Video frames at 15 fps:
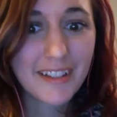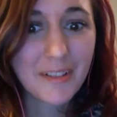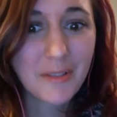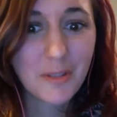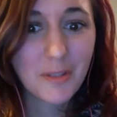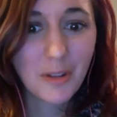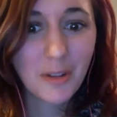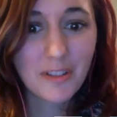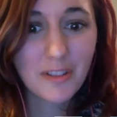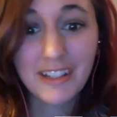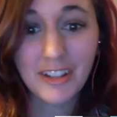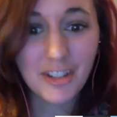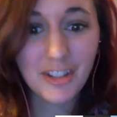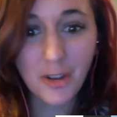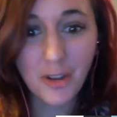we
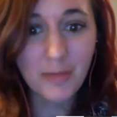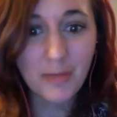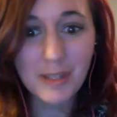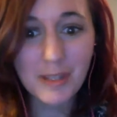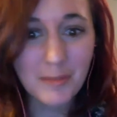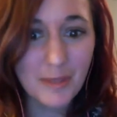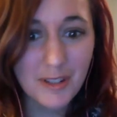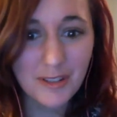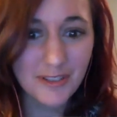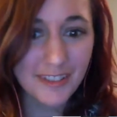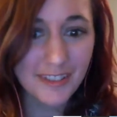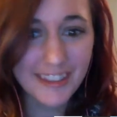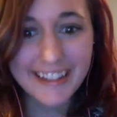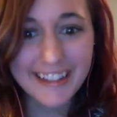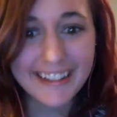don't show them this beautiful
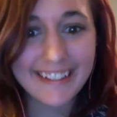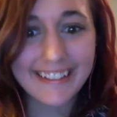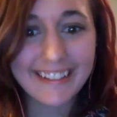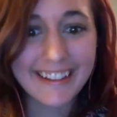thing and they